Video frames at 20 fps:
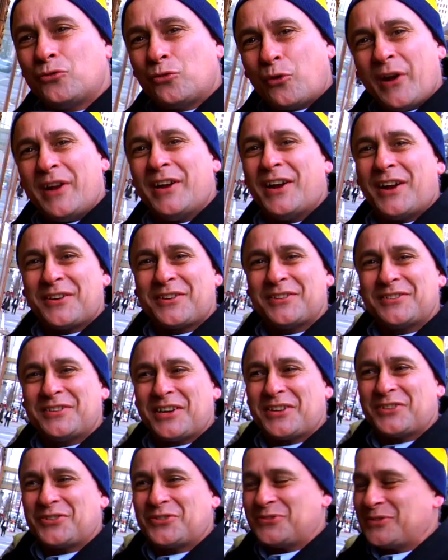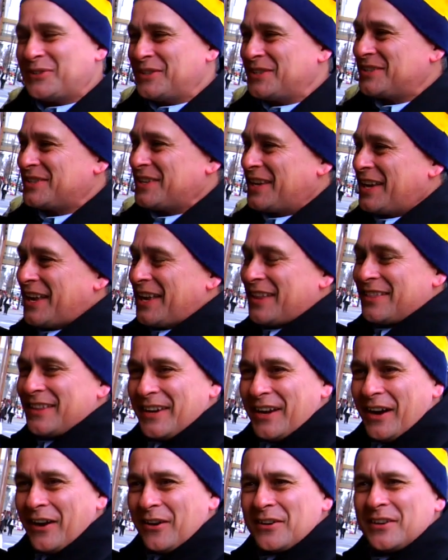Great architecture is,
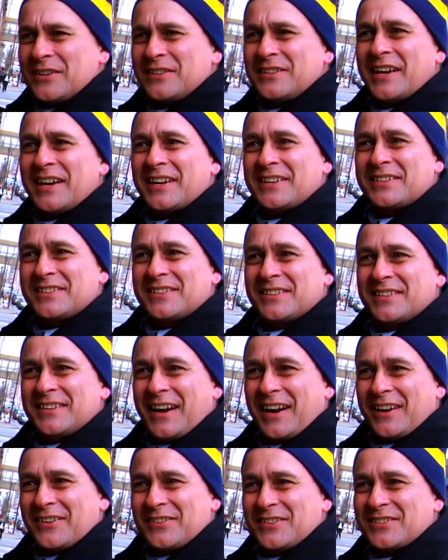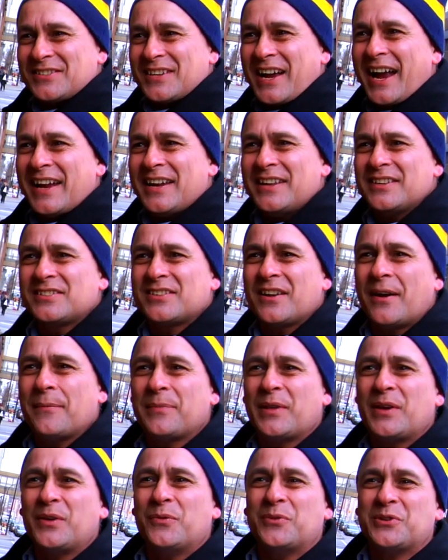the architects are designing
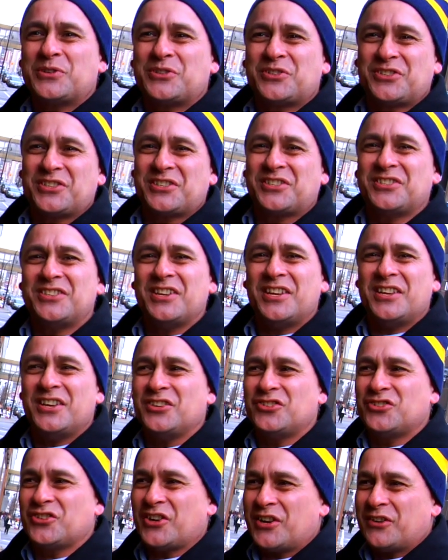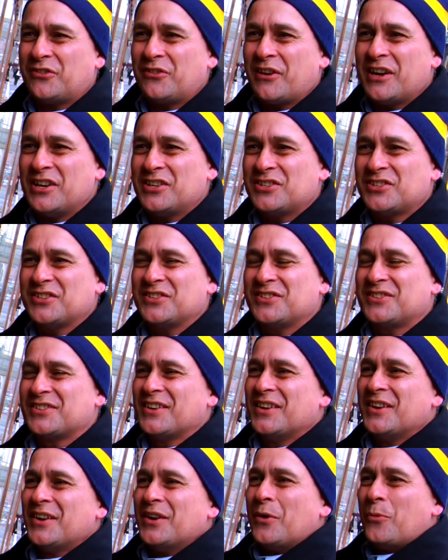something which succeeding generations
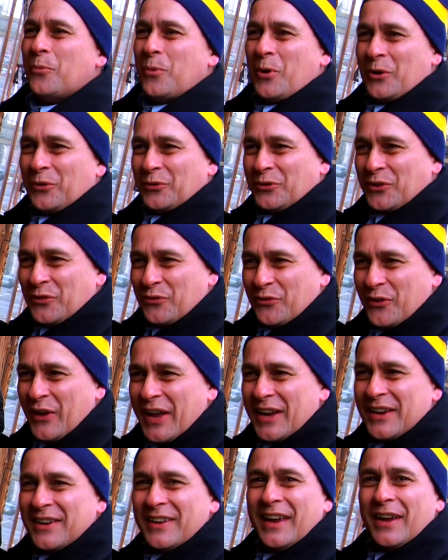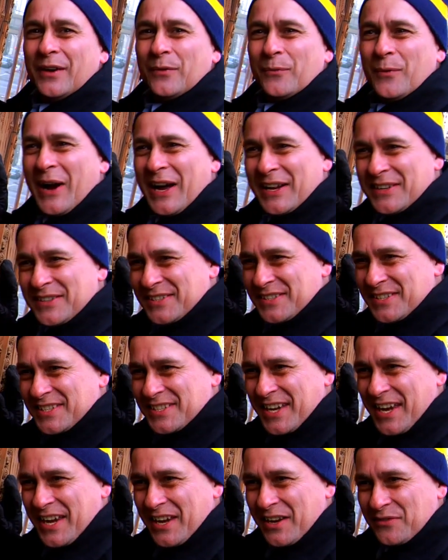will defend and want to
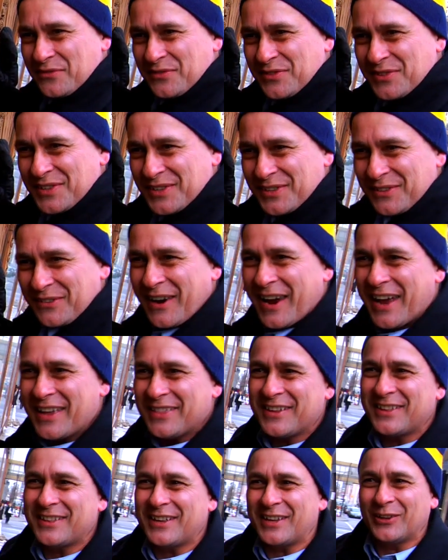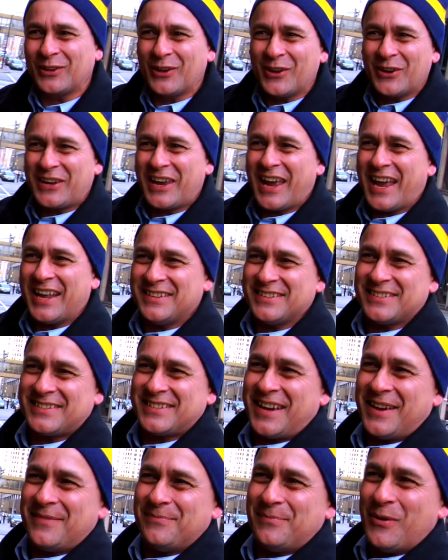save, rather than look at and
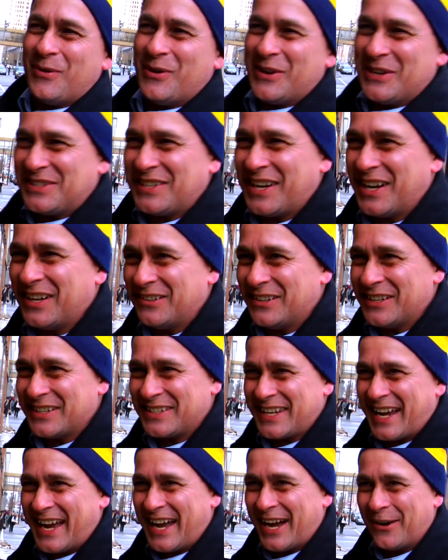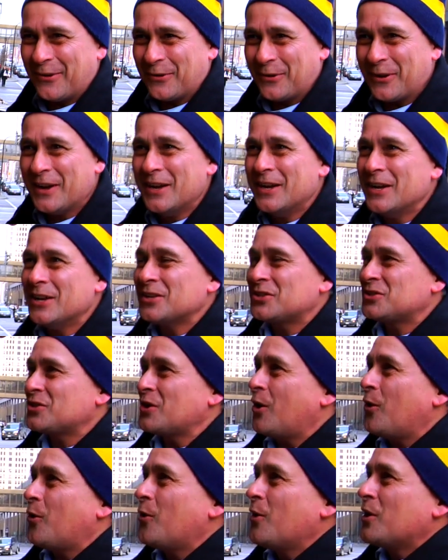say, boy, tear it down.
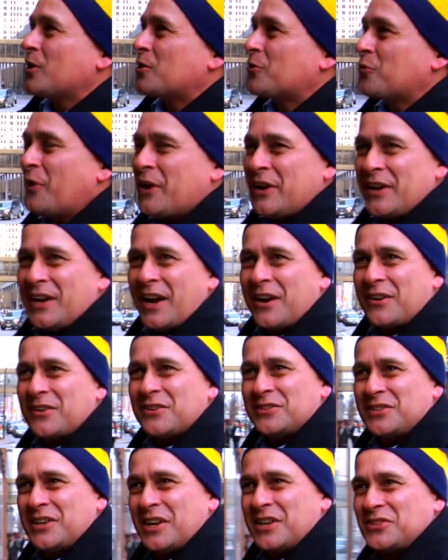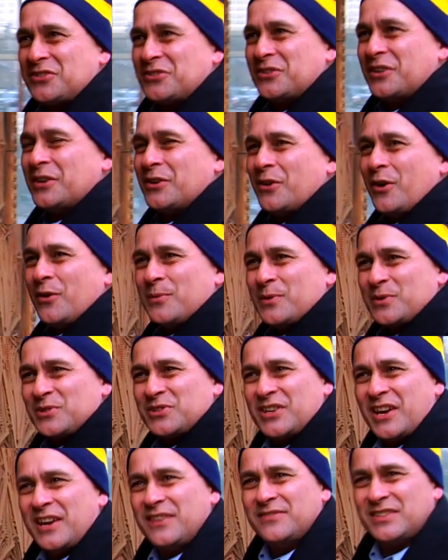So great architecture, it
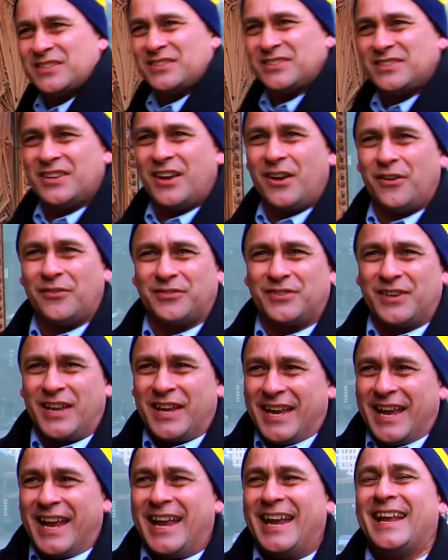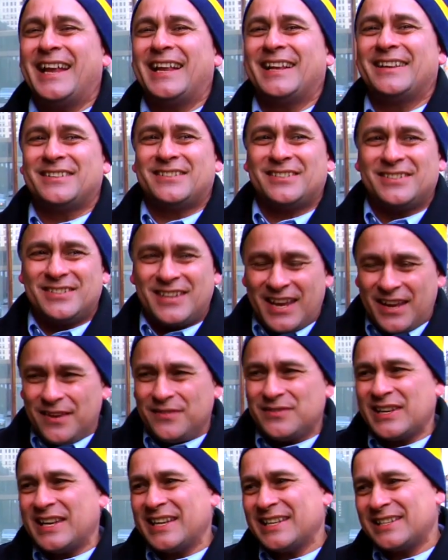almost saves itself. It
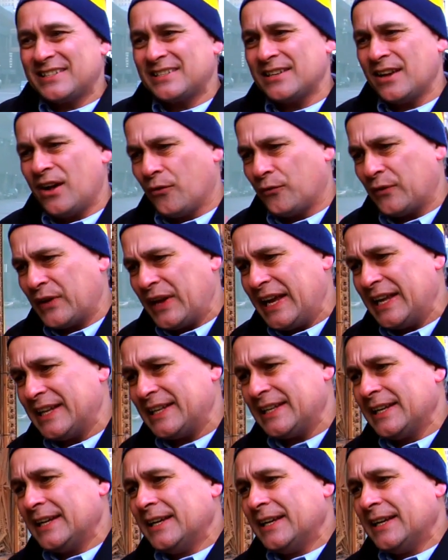saves itself. It